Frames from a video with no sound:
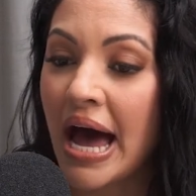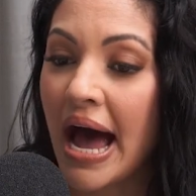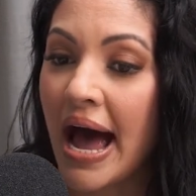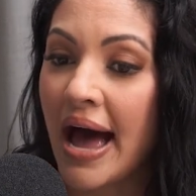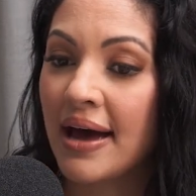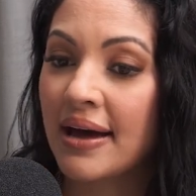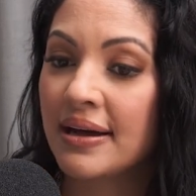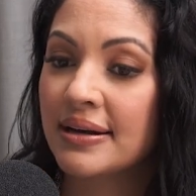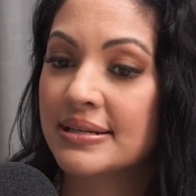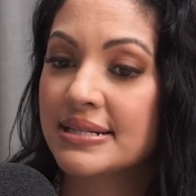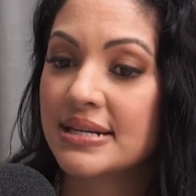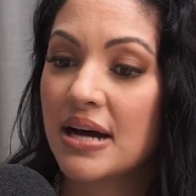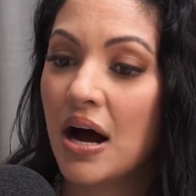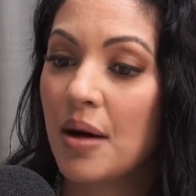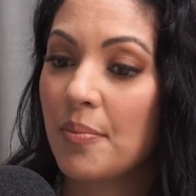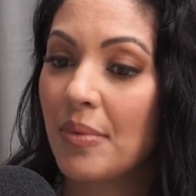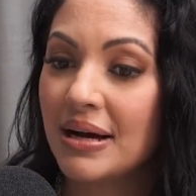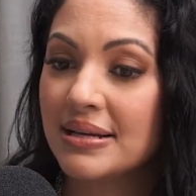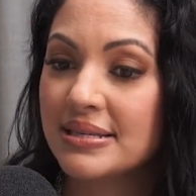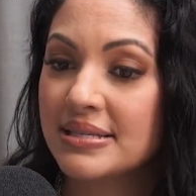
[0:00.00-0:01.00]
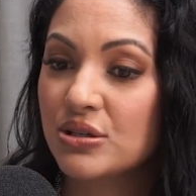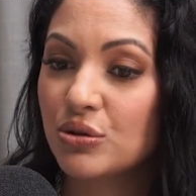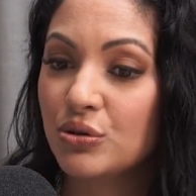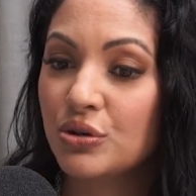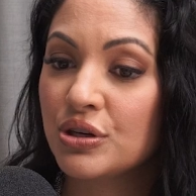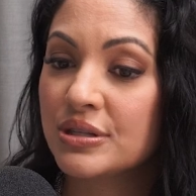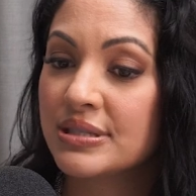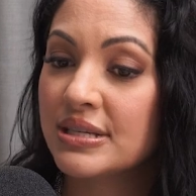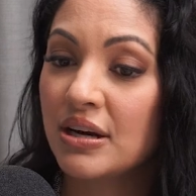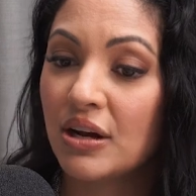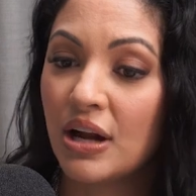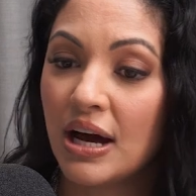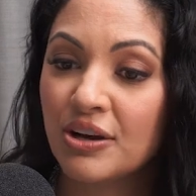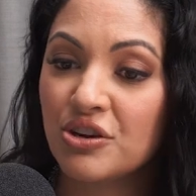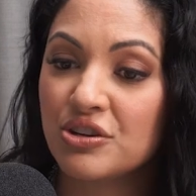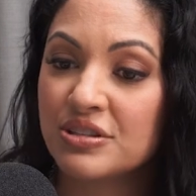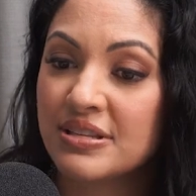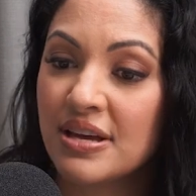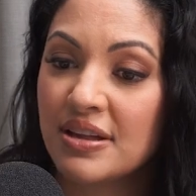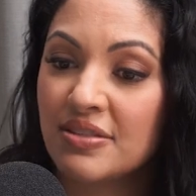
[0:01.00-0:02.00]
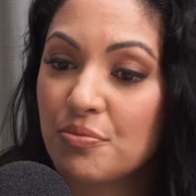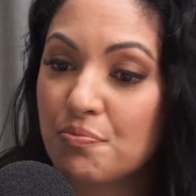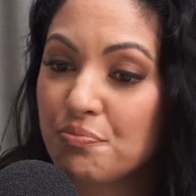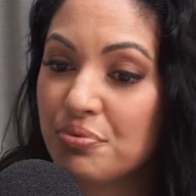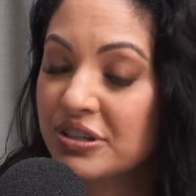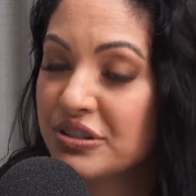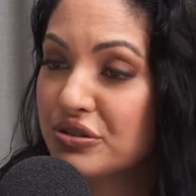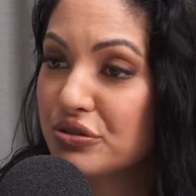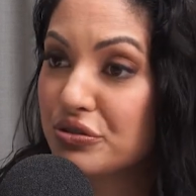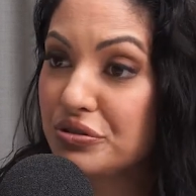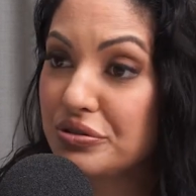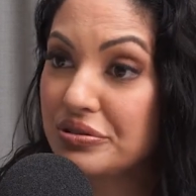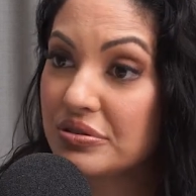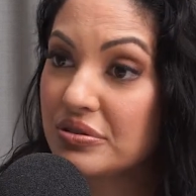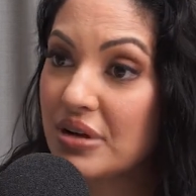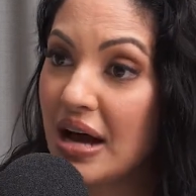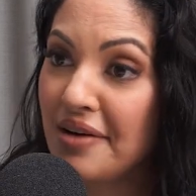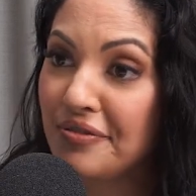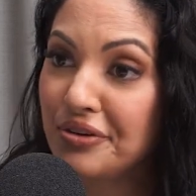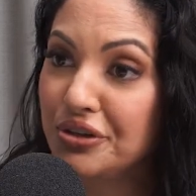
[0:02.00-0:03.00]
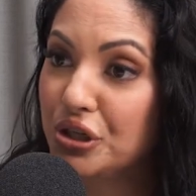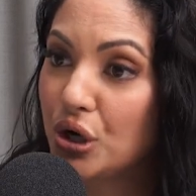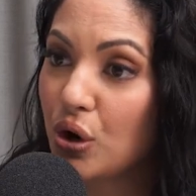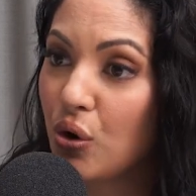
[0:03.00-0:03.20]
and I still use it. Like you said, the bristles haven't